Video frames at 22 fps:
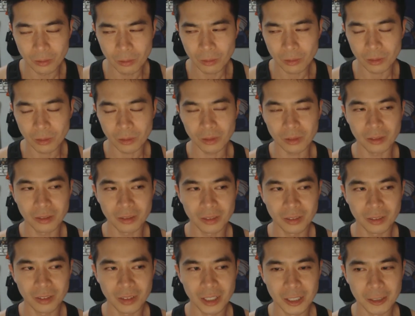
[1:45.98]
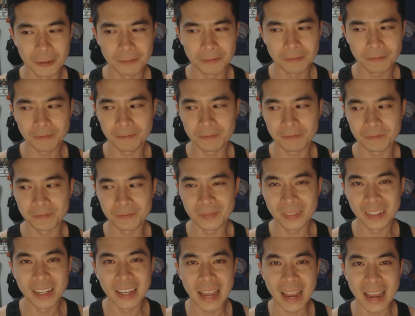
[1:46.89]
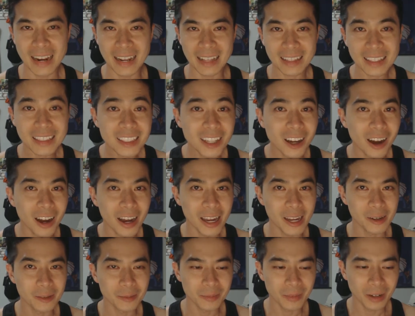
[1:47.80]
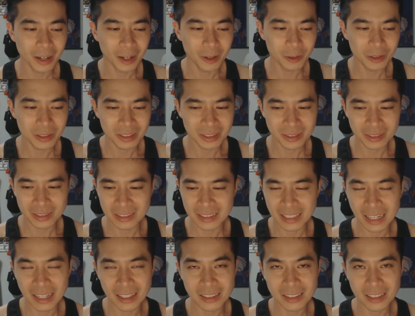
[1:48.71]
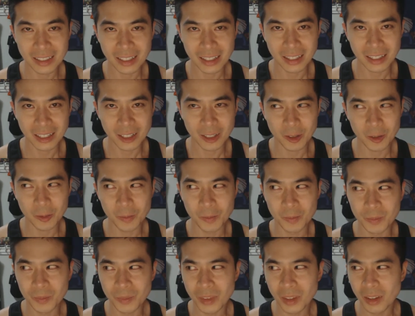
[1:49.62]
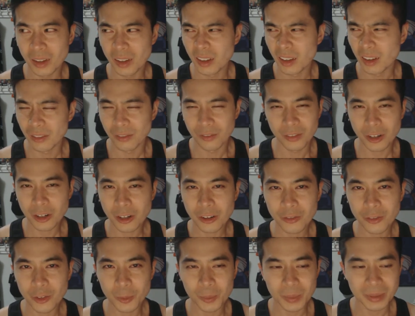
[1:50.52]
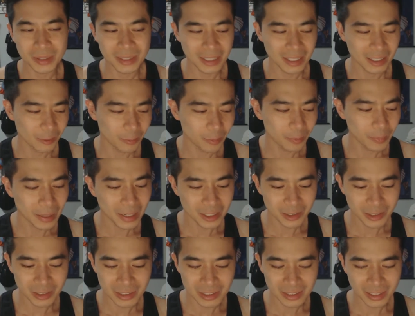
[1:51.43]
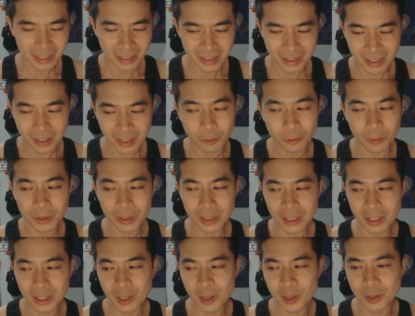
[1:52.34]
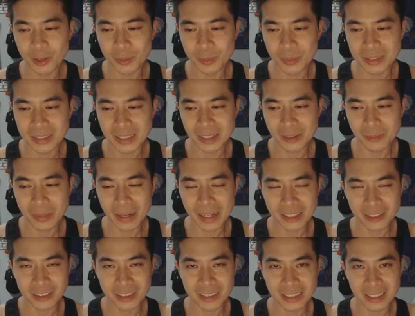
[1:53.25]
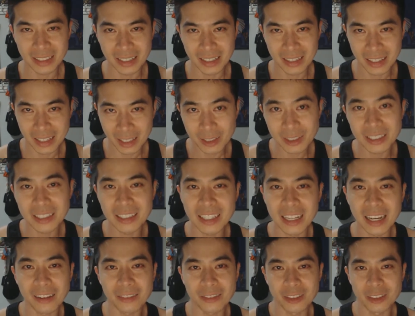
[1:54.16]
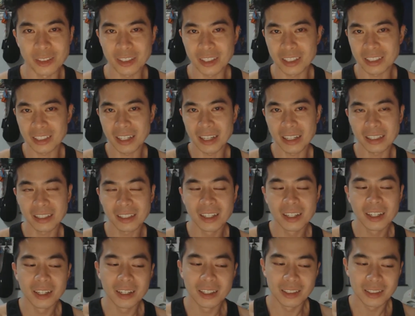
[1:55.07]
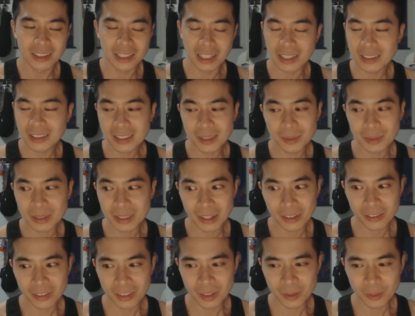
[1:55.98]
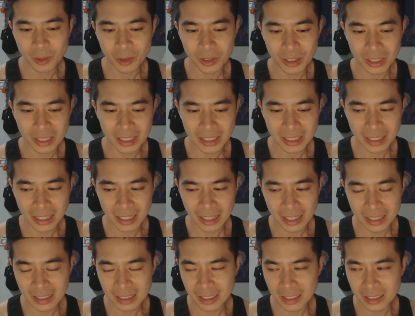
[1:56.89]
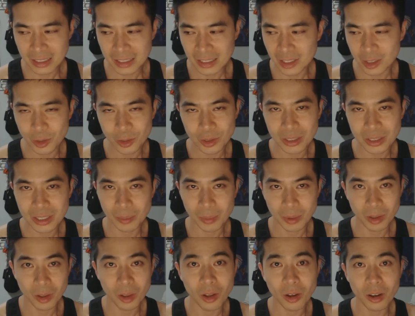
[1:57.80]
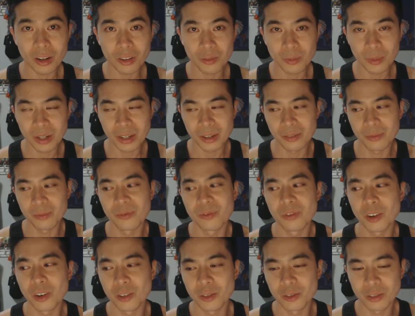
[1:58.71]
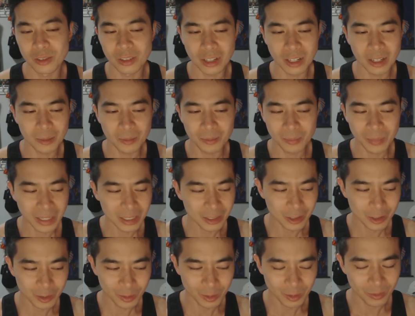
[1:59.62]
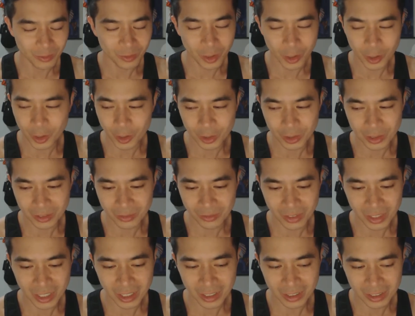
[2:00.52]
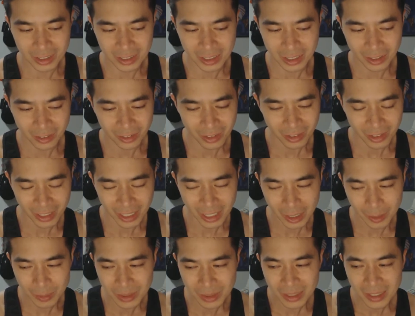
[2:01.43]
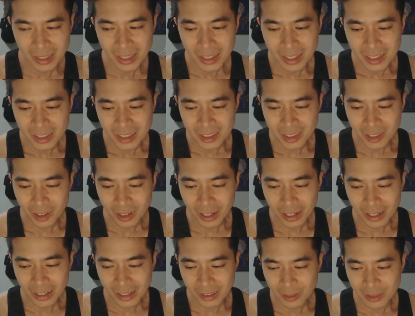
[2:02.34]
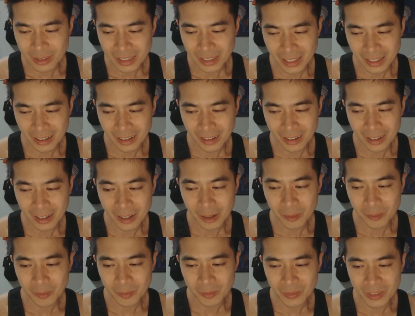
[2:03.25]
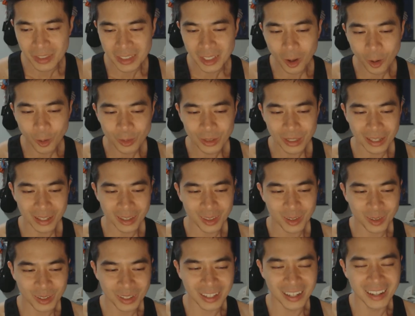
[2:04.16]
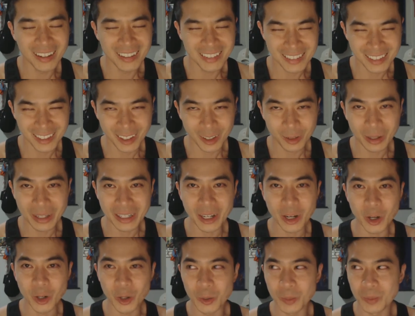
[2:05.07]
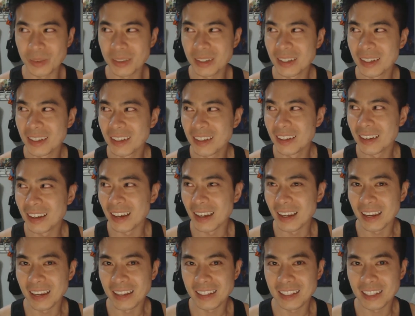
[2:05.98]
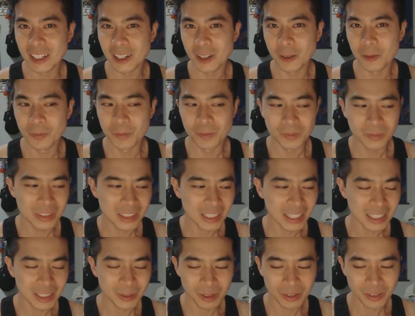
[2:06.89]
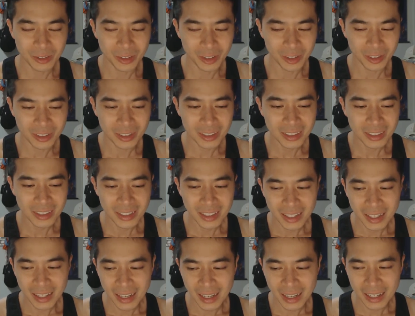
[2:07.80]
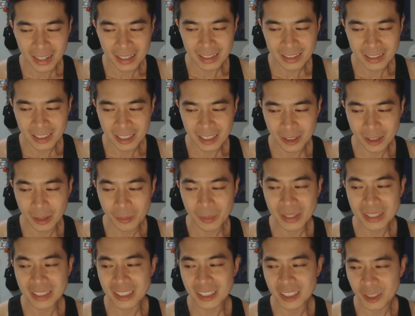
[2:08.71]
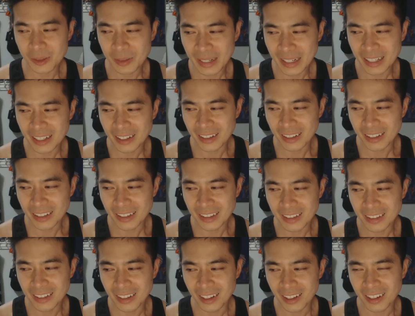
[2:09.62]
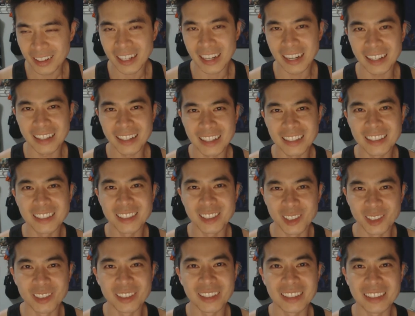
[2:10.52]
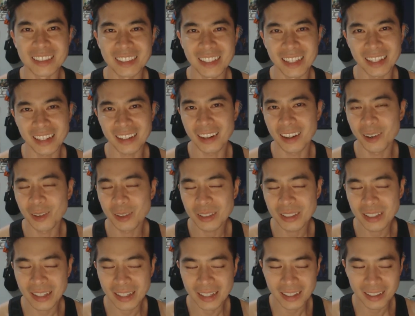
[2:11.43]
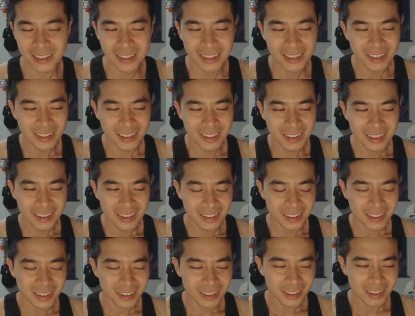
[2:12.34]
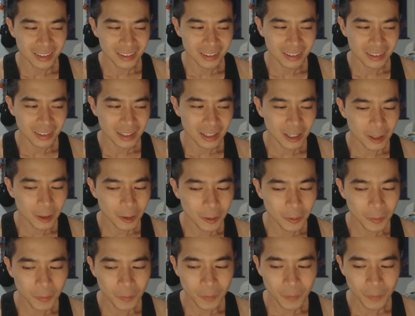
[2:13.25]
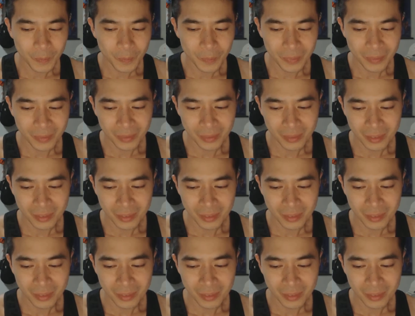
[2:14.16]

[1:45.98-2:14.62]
oh, And at the time, I was down to like, very few percent of batteries, like I think really low percent of batteries. This is in the afternoon because I'd done some stuff in the morning and it just used up a lot of my phone batteries with photos and videos and stuff, like heaps. So I like, just hold that thought. So I went home and charged my phone, and I messaged her back going, okay, let's do this. Like, I was like, you know,